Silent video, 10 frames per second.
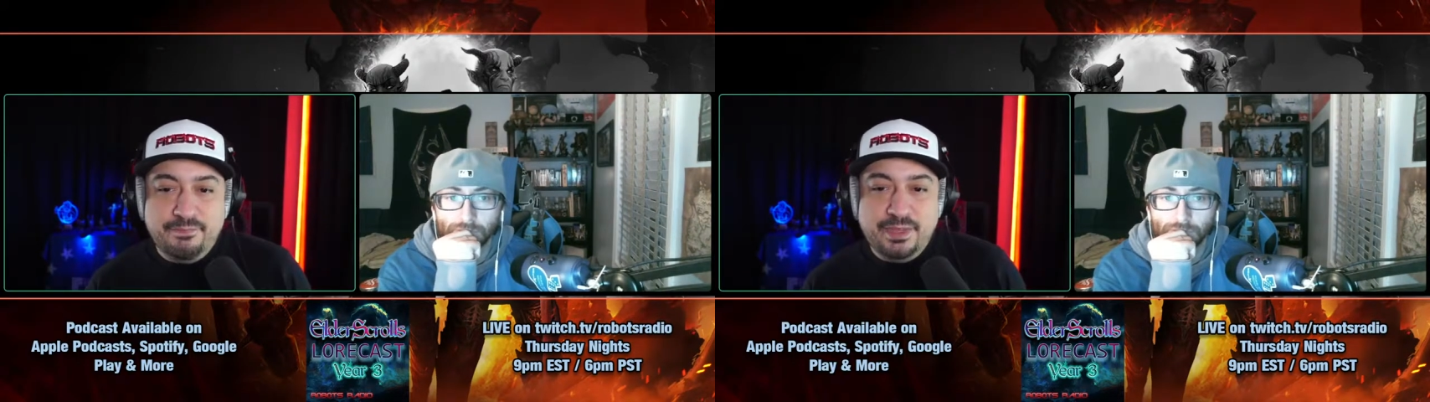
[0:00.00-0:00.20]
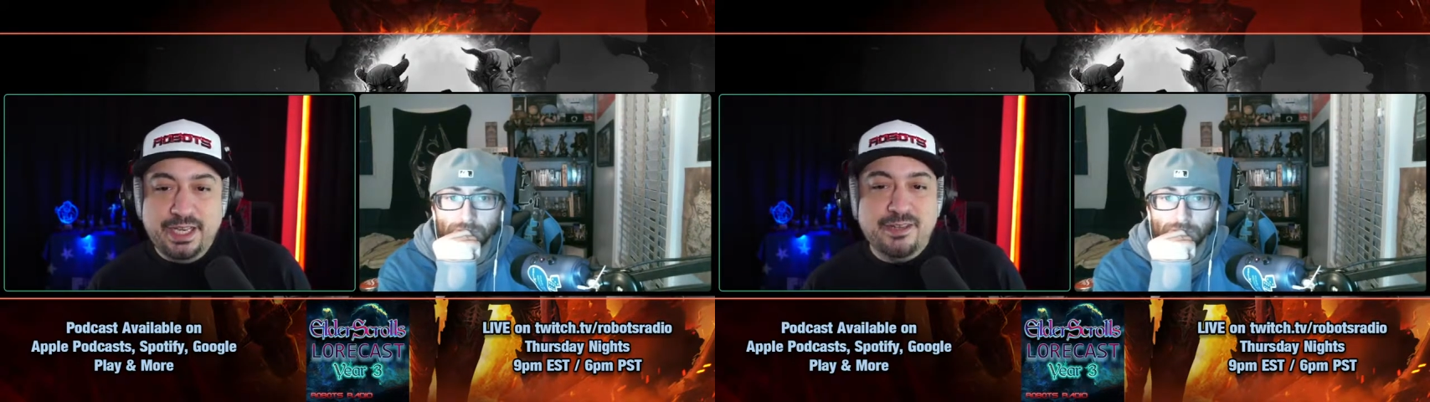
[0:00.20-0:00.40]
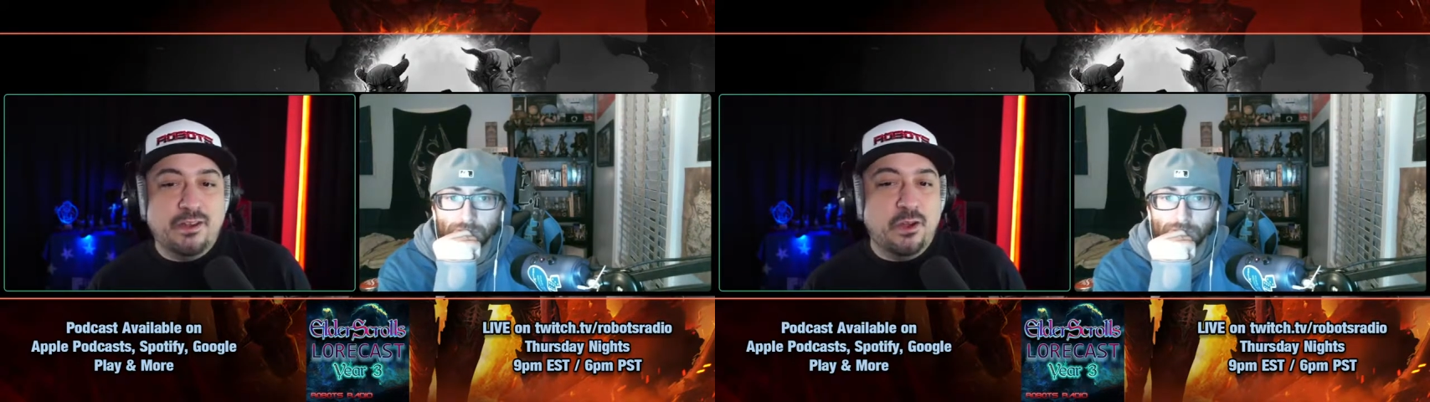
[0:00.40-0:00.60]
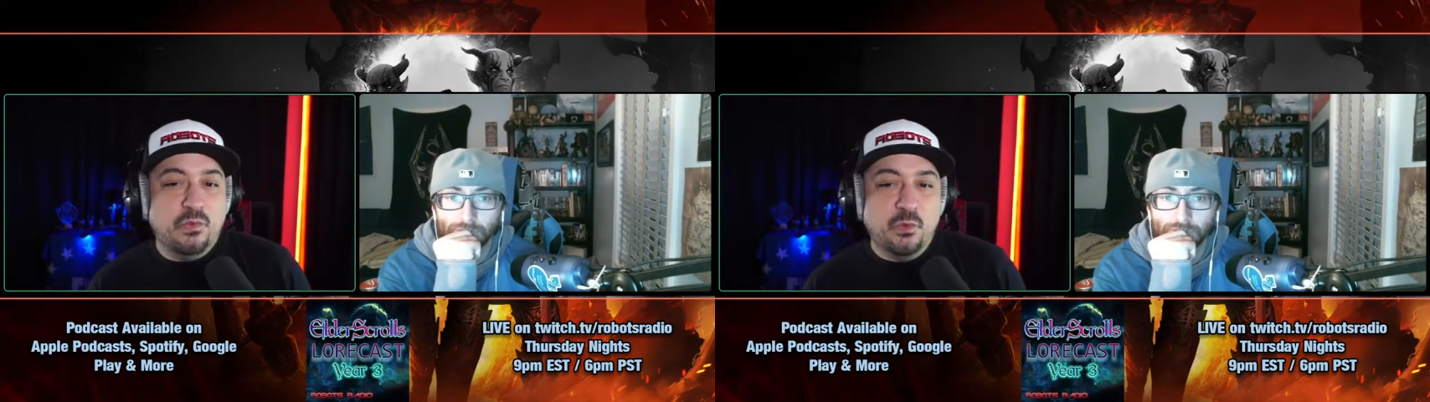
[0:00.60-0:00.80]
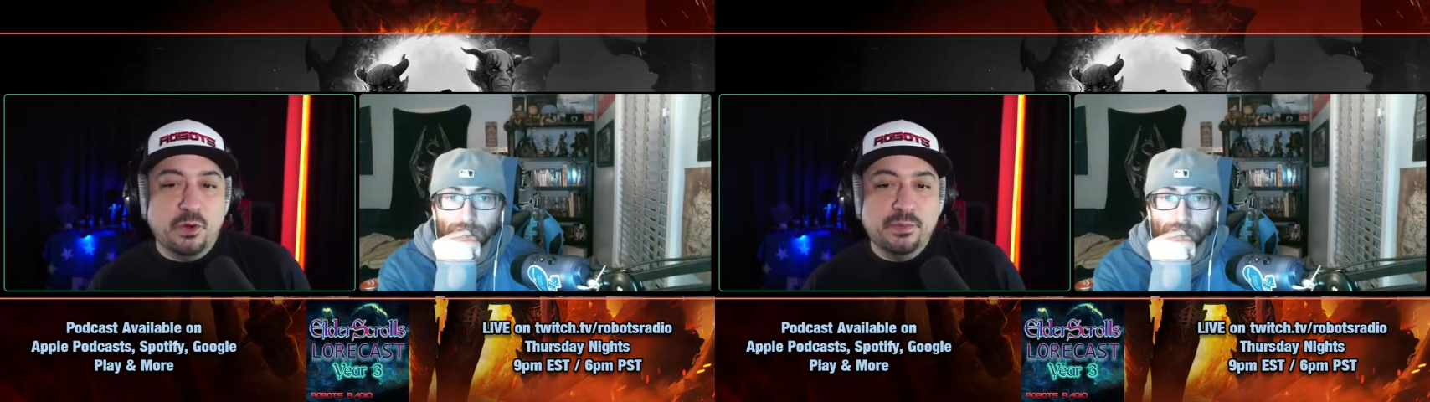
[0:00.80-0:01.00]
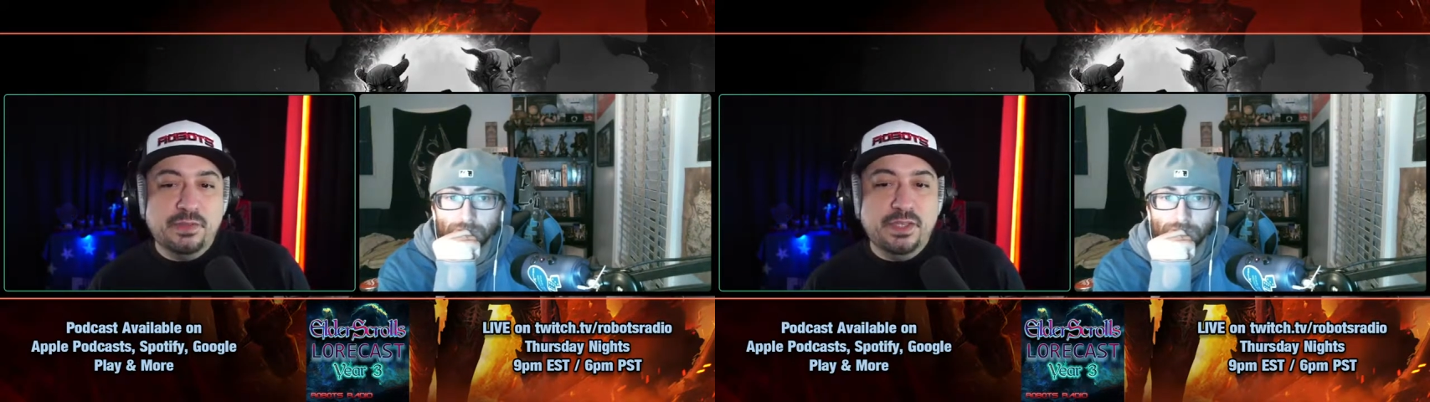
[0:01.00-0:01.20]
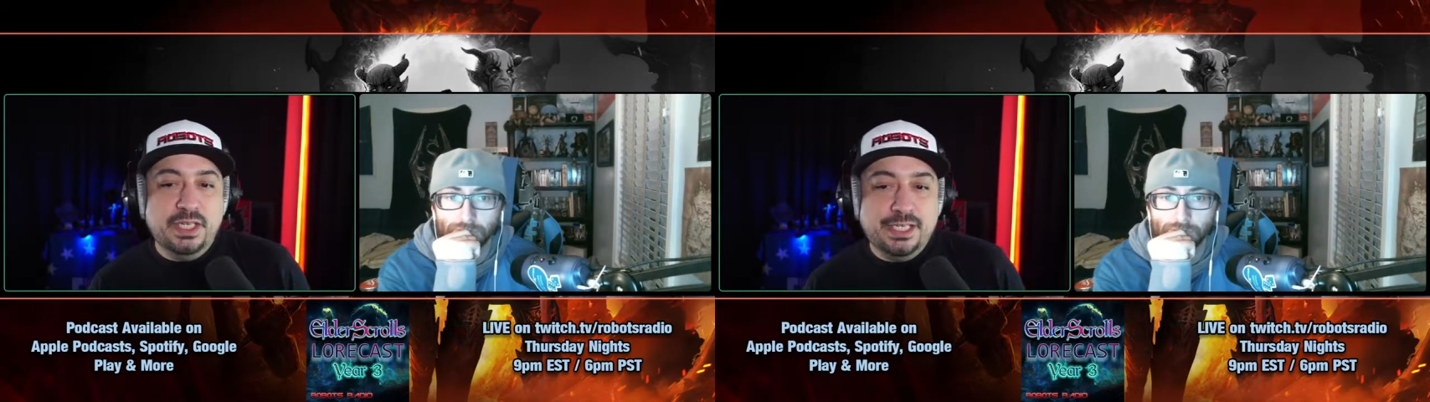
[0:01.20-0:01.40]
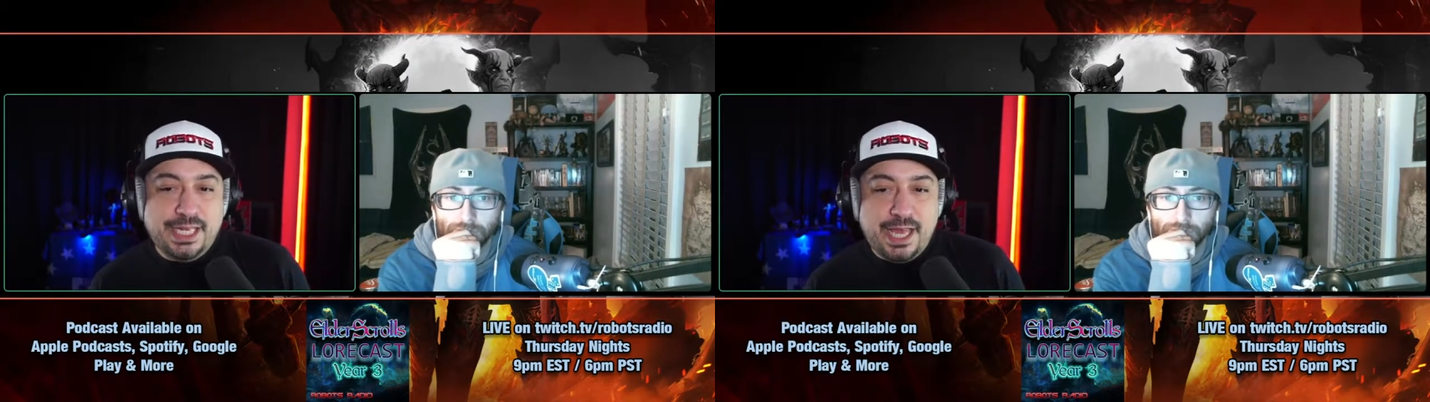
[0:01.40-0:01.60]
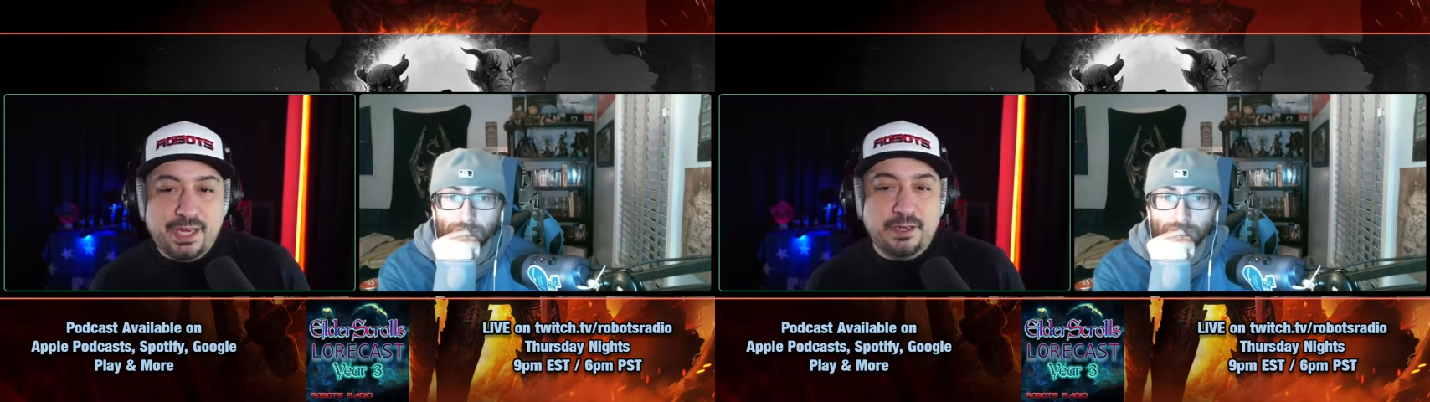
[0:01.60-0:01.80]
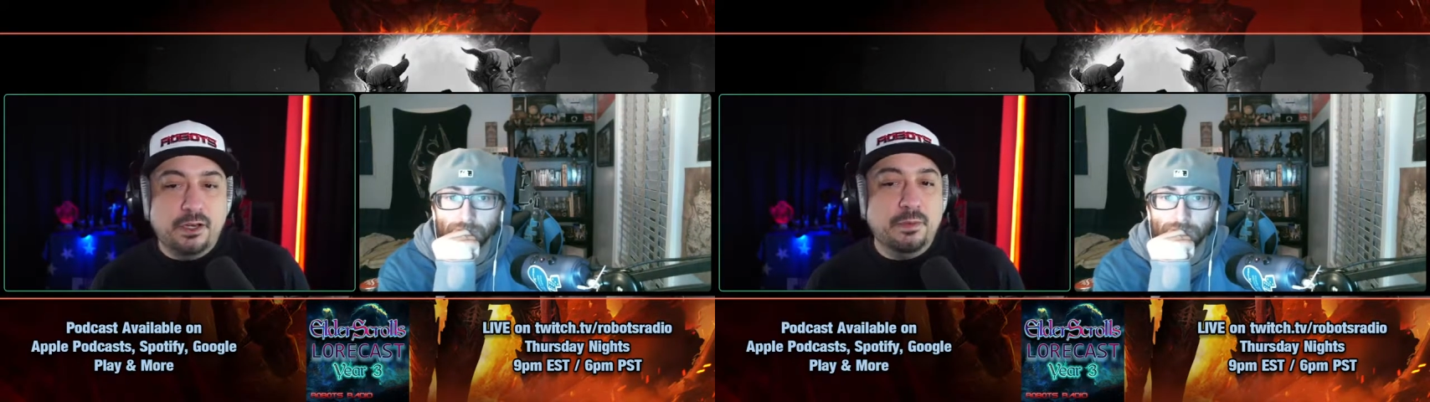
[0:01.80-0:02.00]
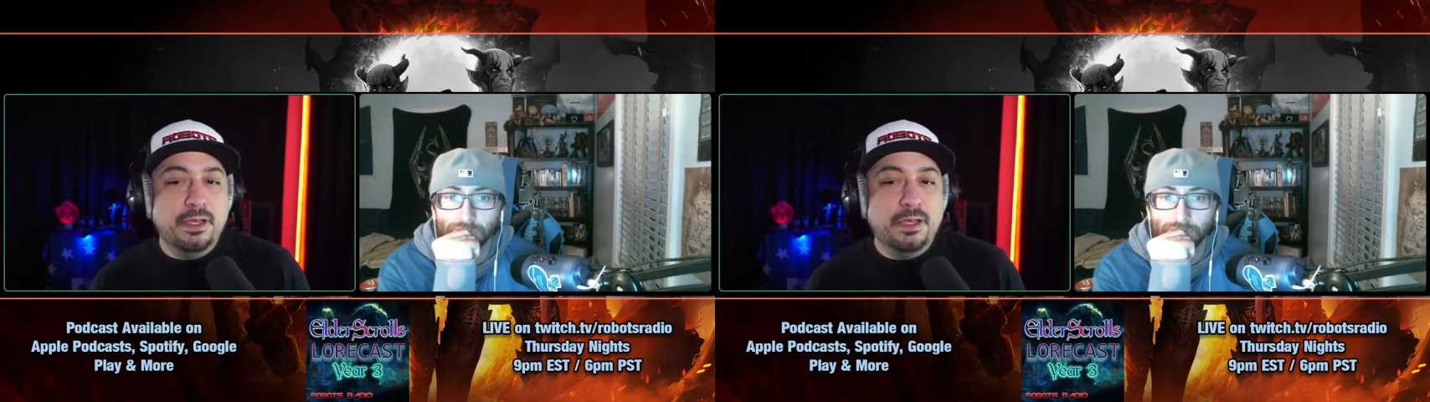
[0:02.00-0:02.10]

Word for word: and all forms of the undead and are